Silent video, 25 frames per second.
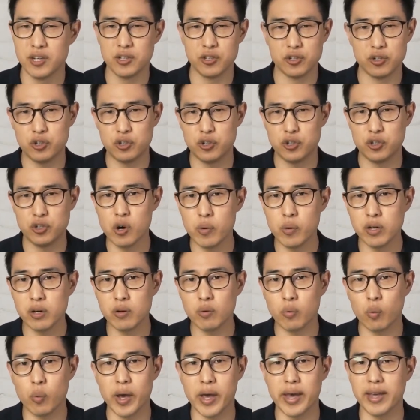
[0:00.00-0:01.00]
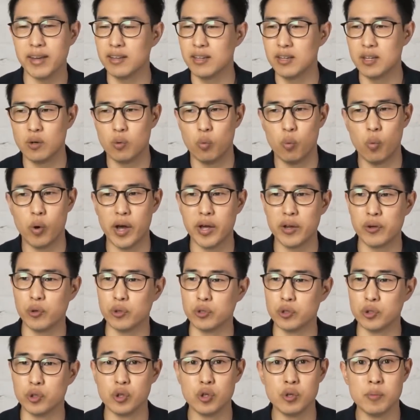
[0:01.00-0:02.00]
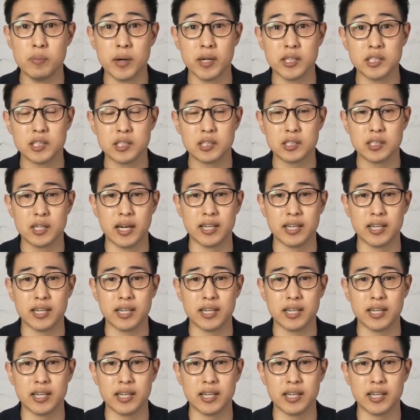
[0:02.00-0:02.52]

You don't want to wait 1 or 2 months